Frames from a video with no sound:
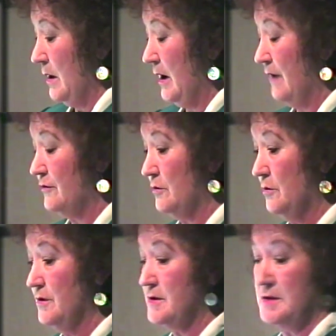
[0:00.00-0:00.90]
after
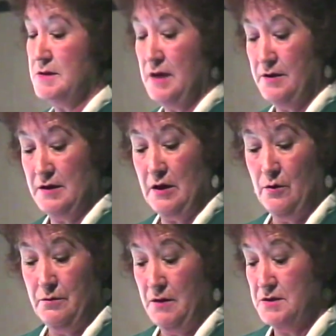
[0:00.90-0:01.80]
all this, I started to go
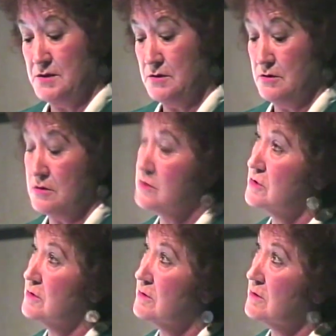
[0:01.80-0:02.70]
on my
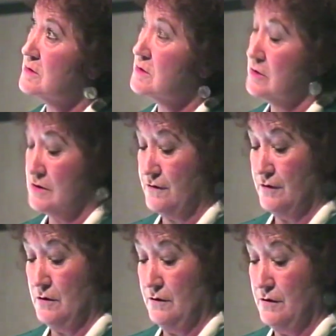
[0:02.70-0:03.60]
search
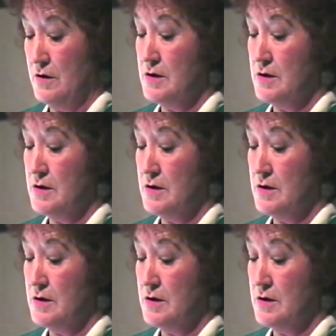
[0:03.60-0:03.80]
for